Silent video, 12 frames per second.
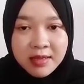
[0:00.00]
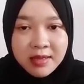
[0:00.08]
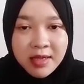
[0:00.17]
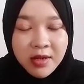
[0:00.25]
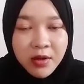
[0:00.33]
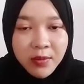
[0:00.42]

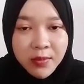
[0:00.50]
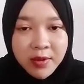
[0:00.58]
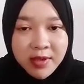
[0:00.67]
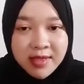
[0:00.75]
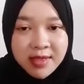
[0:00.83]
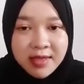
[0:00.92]

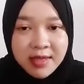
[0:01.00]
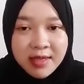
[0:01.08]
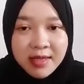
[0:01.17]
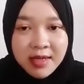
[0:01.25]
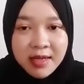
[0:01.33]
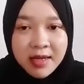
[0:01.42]
decompose
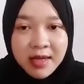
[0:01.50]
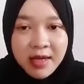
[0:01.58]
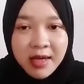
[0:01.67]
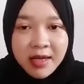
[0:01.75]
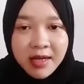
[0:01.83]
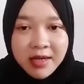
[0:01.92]
the
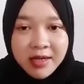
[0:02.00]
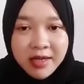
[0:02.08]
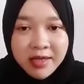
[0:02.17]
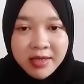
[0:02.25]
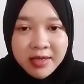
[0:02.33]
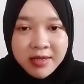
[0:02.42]

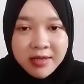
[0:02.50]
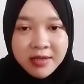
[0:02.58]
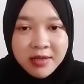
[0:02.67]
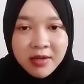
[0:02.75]
carcasses